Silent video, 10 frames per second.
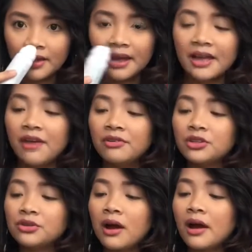I
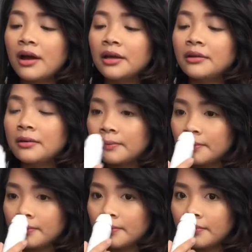haven't tried.
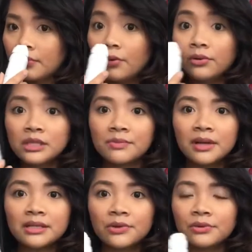Oh, it
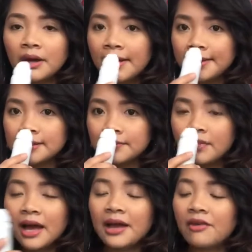smells so nice.
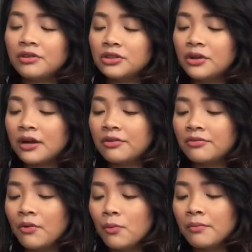I haven't tried a
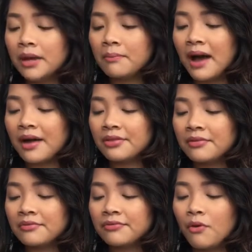foaming
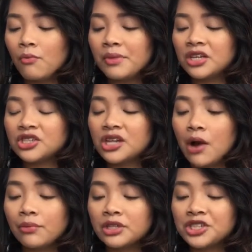
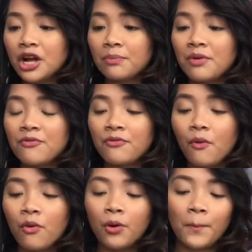shower gel
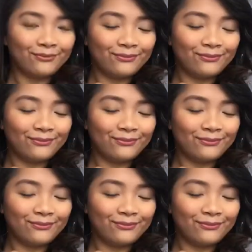before.